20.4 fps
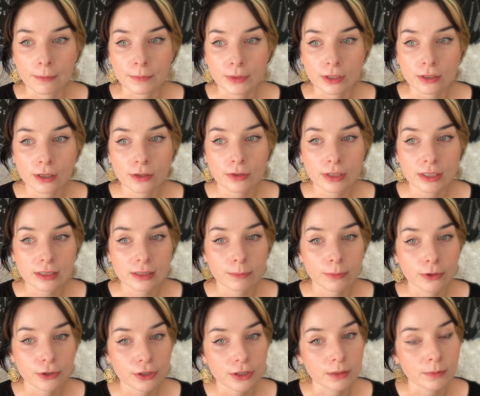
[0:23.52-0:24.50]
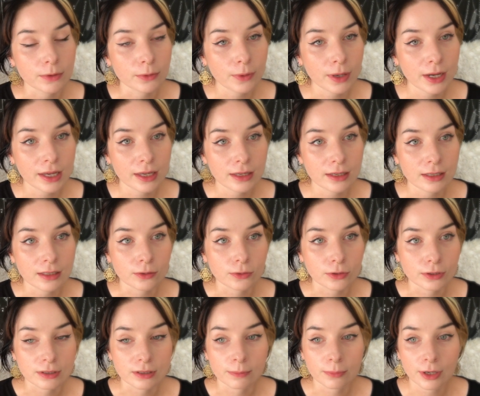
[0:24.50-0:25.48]
You don't need to push them away in
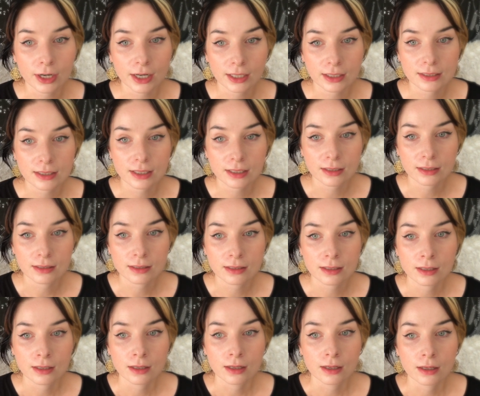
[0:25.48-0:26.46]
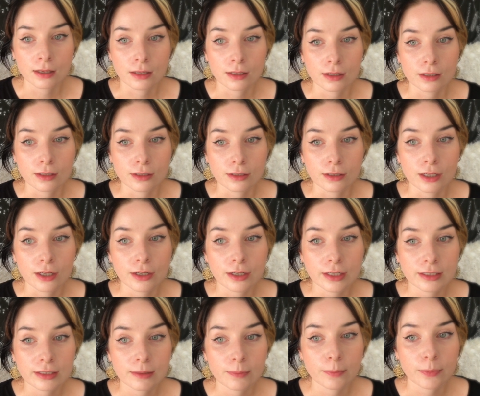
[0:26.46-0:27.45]
order to practice.
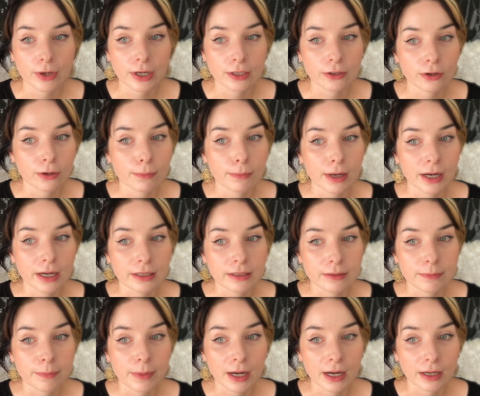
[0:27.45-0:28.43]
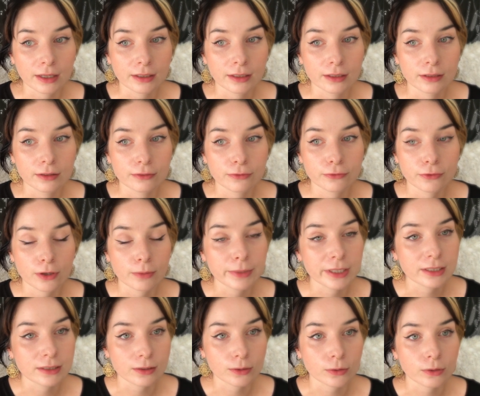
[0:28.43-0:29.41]
Learning to bring your mind back from
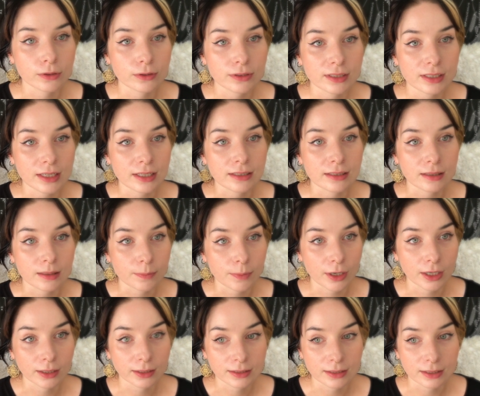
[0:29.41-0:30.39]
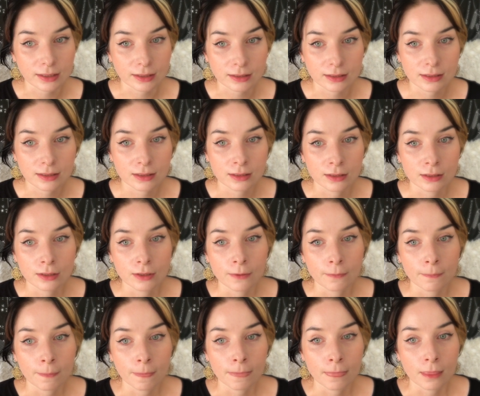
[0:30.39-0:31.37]
its thoughts is the practice.
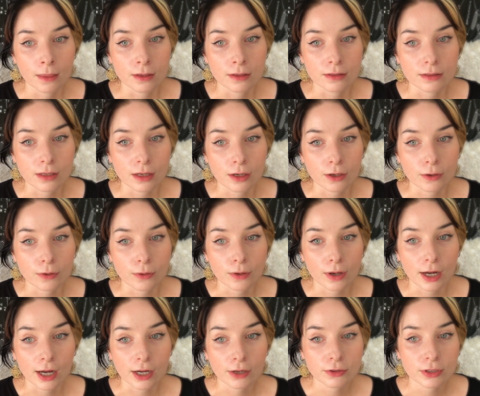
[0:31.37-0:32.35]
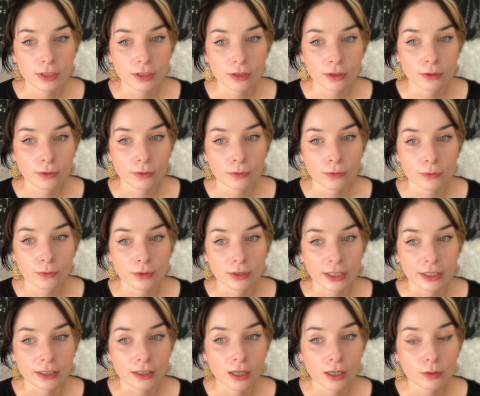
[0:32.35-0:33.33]
So how do you
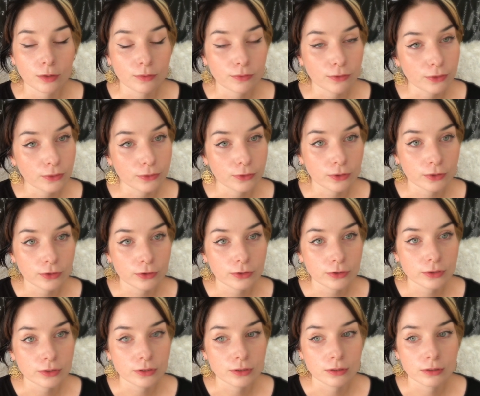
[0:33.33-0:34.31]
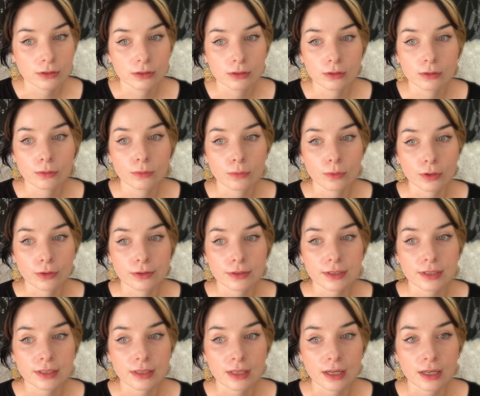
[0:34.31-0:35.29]
let go of the thoughts
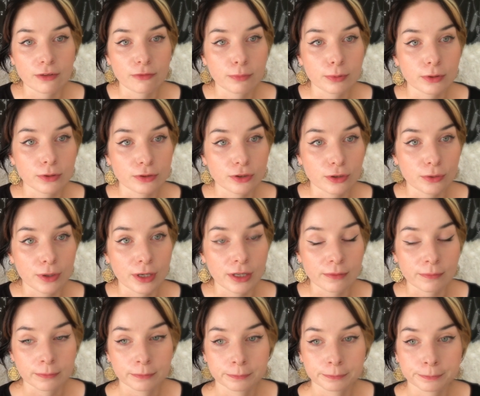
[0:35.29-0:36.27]
once they've pulled you in?